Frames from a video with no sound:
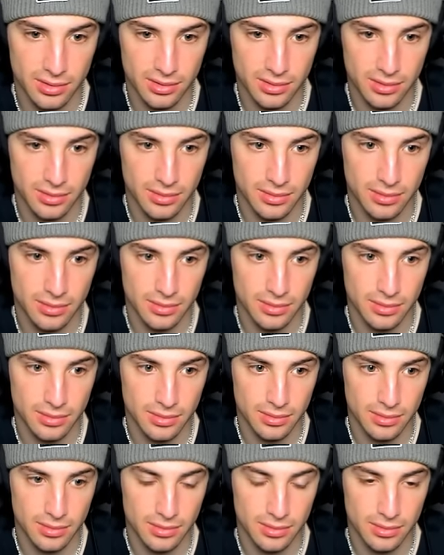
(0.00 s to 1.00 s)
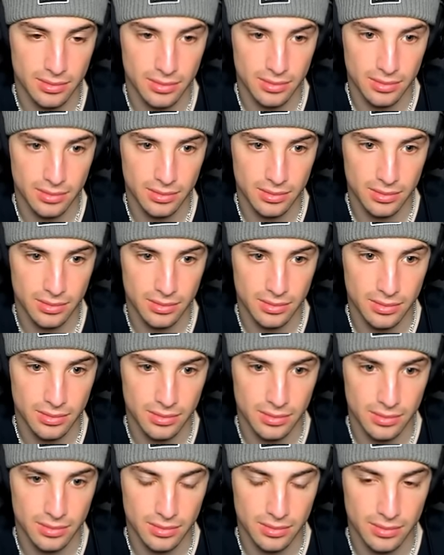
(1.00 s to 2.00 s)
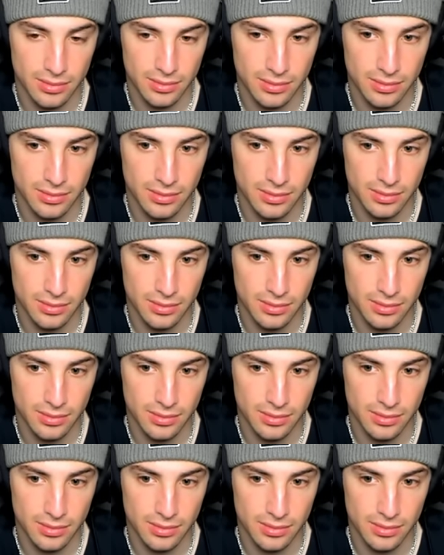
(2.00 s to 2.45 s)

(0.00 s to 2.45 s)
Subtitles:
[no speech]